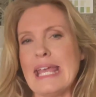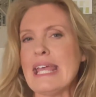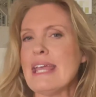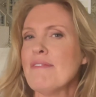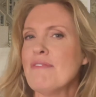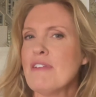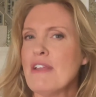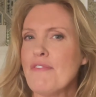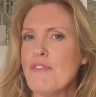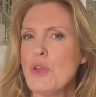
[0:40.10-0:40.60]

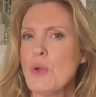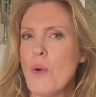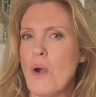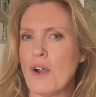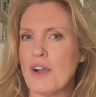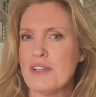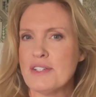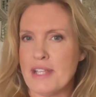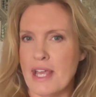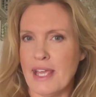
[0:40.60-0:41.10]
Even if you
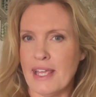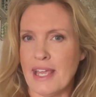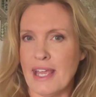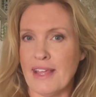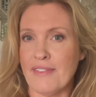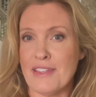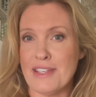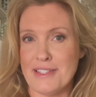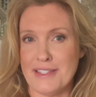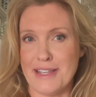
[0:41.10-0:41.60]
aren't taking
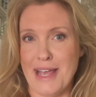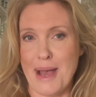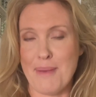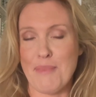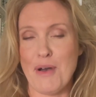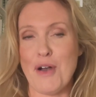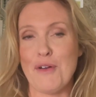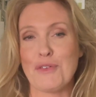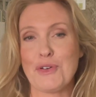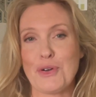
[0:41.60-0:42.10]
the
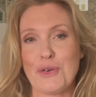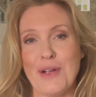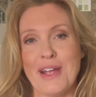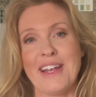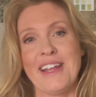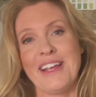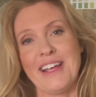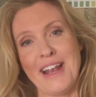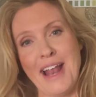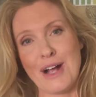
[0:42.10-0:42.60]
step of
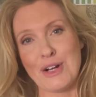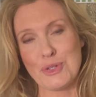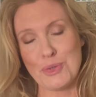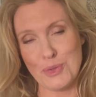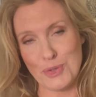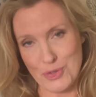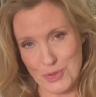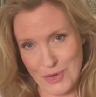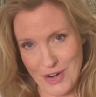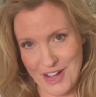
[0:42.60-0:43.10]
creating an
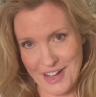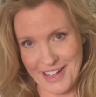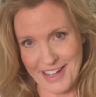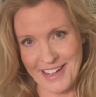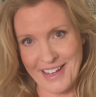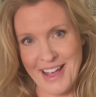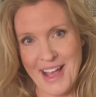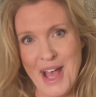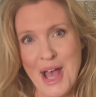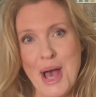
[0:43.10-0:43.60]
actual
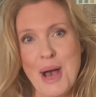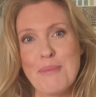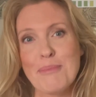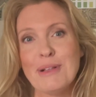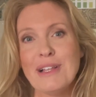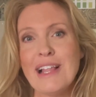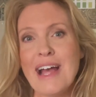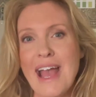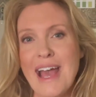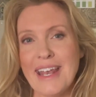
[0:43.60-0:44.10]
drawing,
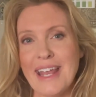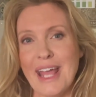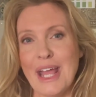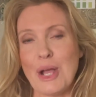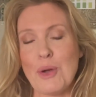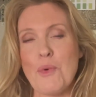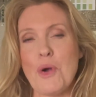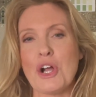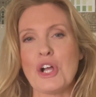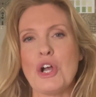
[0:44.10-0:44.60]
planning
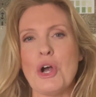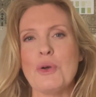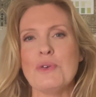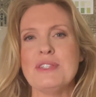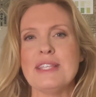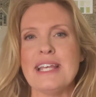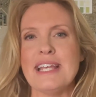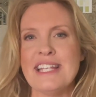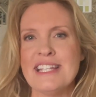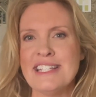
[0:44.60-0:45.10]
what goes
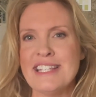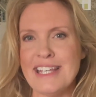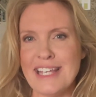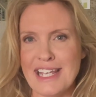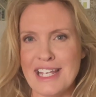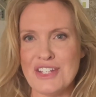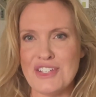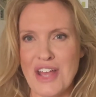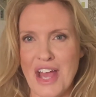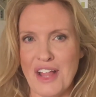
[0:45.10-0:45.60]
into
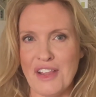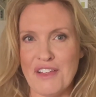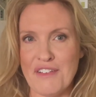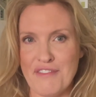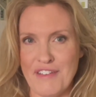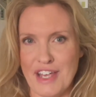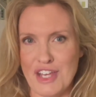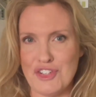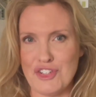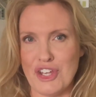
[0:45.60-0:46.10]
each
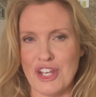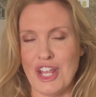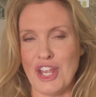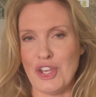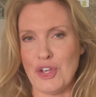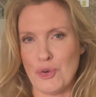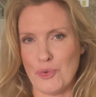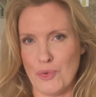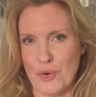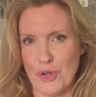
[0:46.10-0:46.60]
elevation in
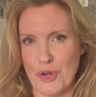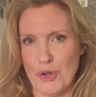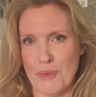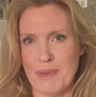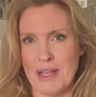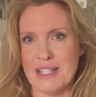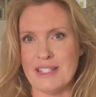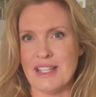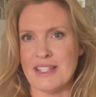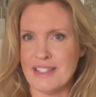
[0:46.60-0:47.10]
your room
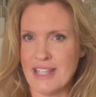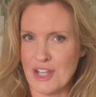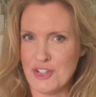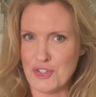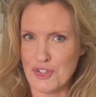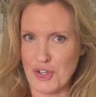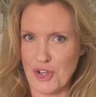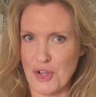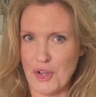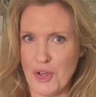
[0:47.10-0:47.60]
is
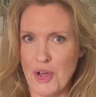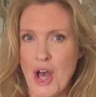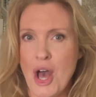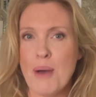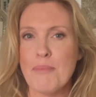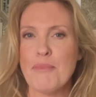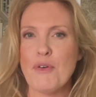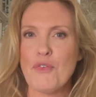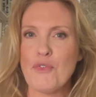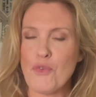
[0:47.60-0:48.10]
essential
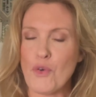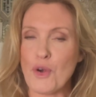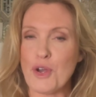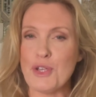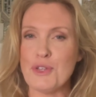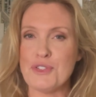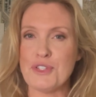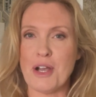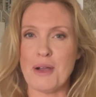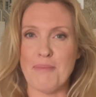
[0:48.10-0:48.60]
before
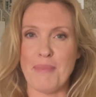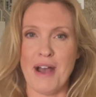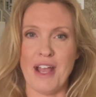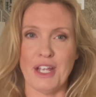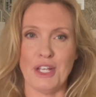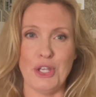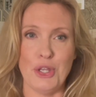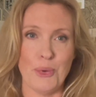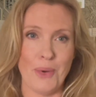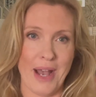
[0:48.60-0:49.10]
you start
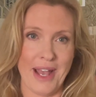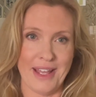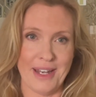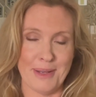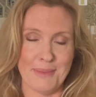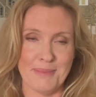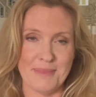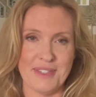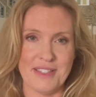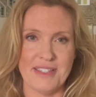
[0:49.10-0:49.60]
buying new
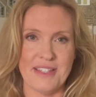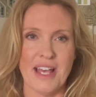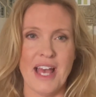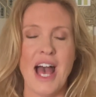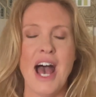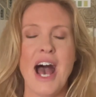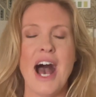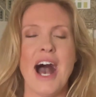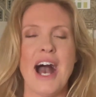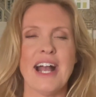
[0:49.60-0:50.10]
items.
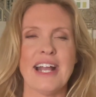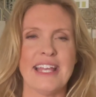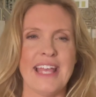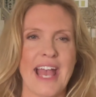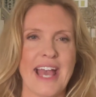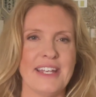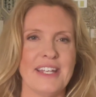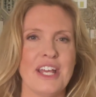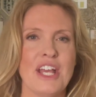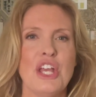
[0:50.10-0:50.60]

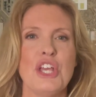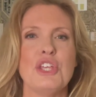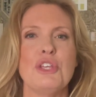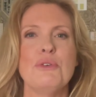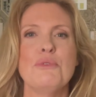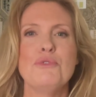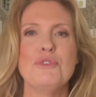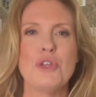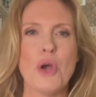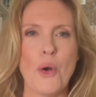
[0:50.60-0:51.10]
Again,
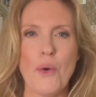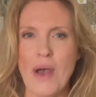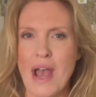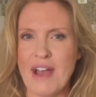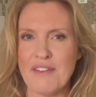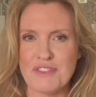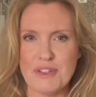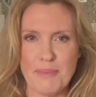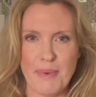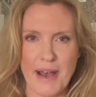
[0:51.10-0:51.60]
you don't
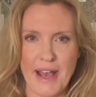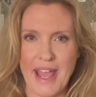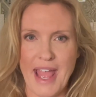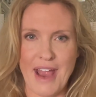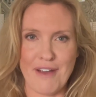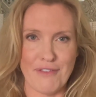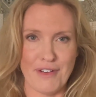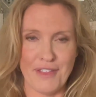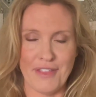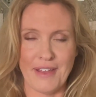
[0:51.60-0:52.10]
have to buy
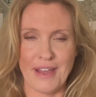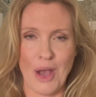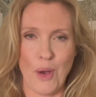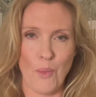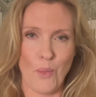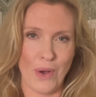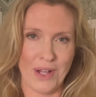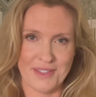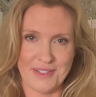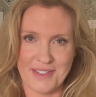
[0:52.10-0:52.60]
everything
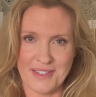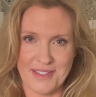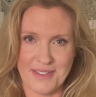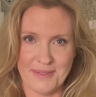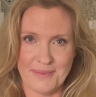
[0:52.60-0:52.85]
at once.